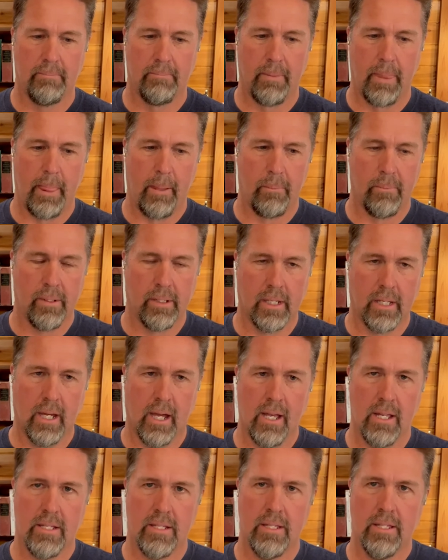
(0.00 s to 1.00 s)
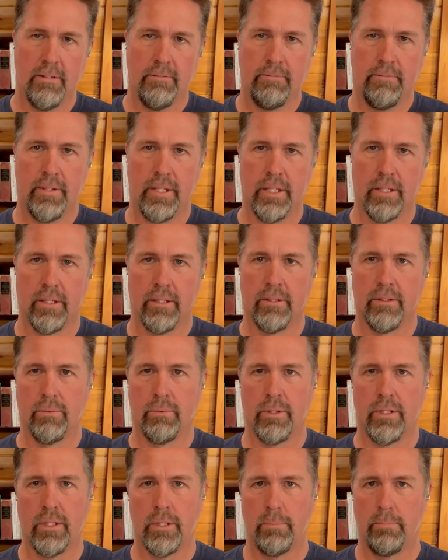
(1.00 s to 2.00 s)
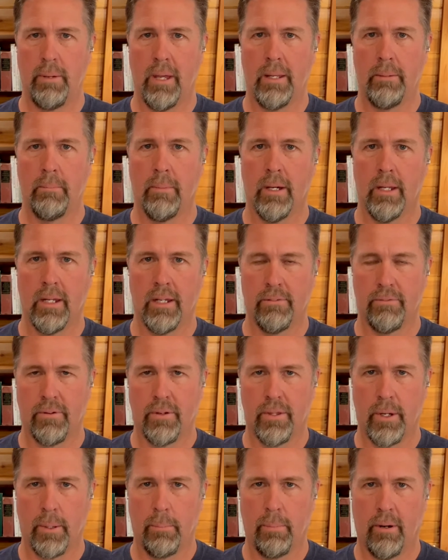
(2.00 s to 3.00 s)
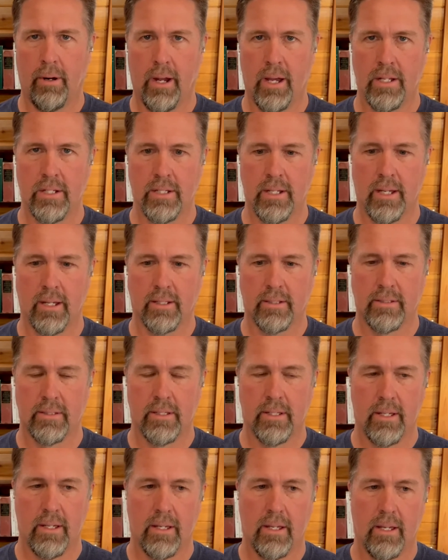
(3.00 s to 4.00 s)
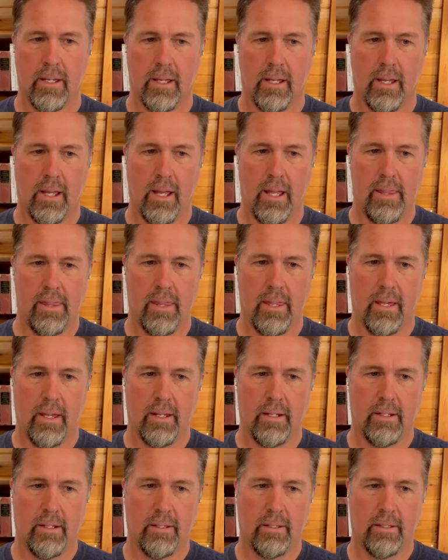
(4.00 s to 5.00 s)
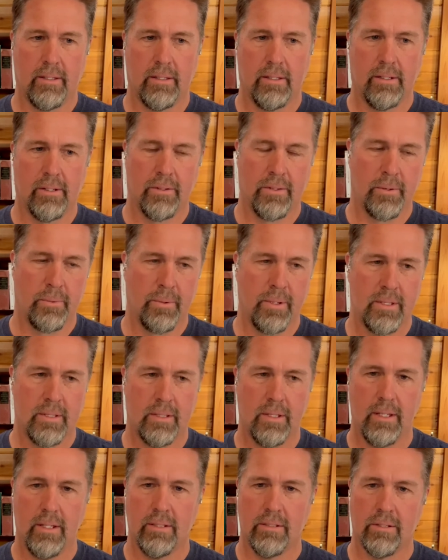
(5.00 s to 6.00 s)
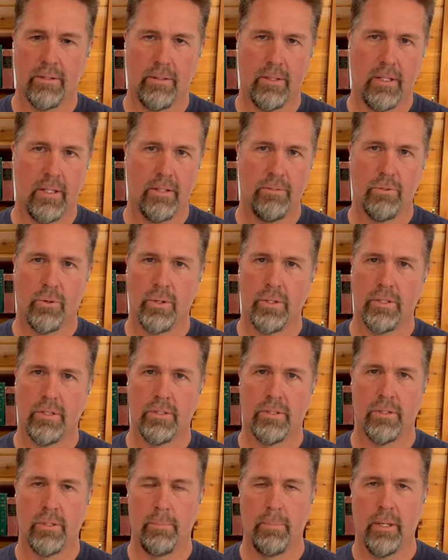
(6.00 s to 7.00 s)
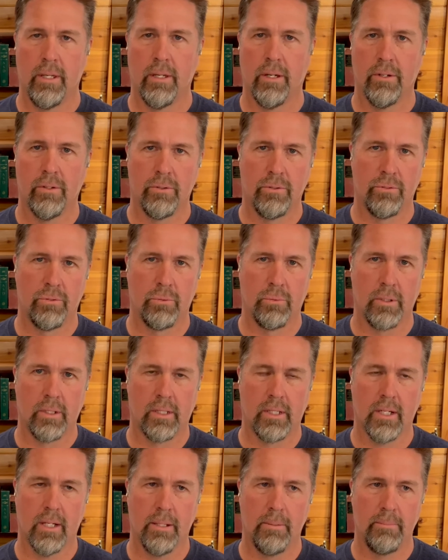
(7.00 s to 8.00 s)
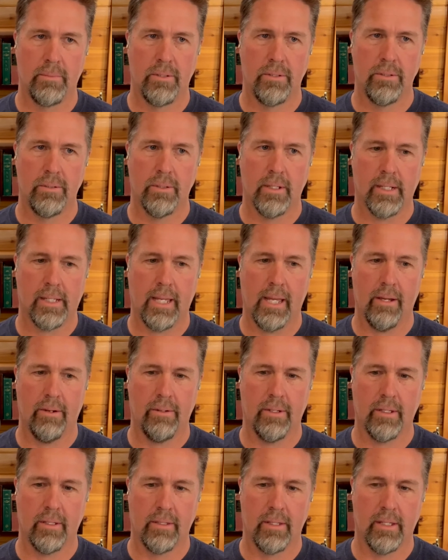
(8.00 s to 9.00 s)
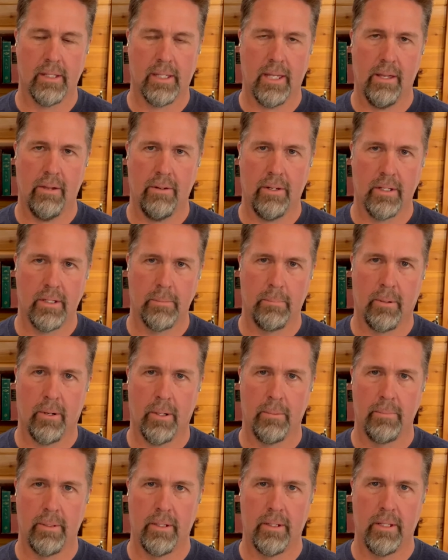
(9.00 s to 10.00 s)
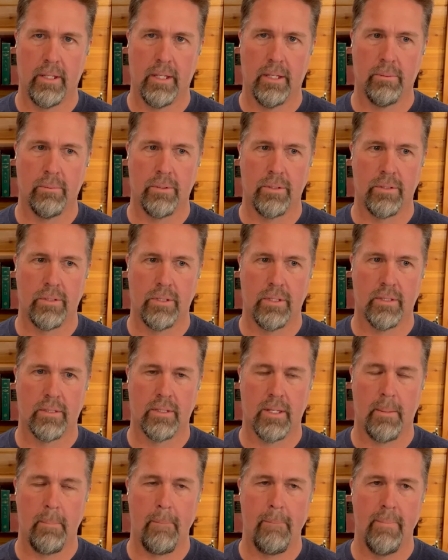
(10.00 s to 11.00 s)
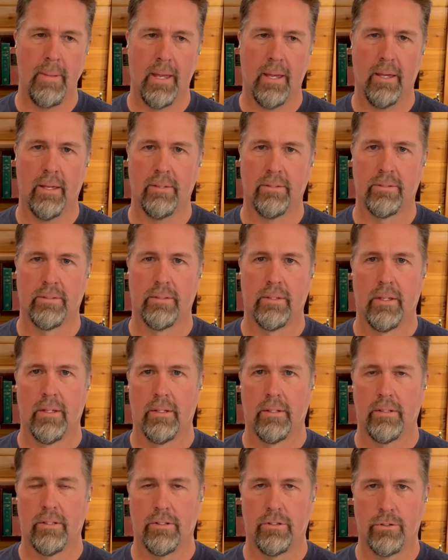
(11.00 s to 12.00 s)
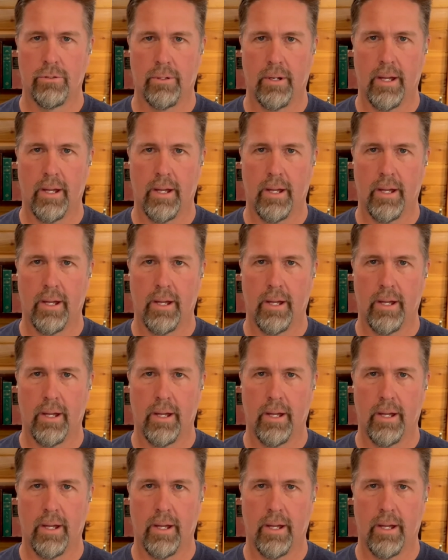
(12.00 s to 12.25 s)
when guys in the field would spend money for their projects, and then, the receipts or the invoices or the POs would come to the accounting department. It was just a mess to try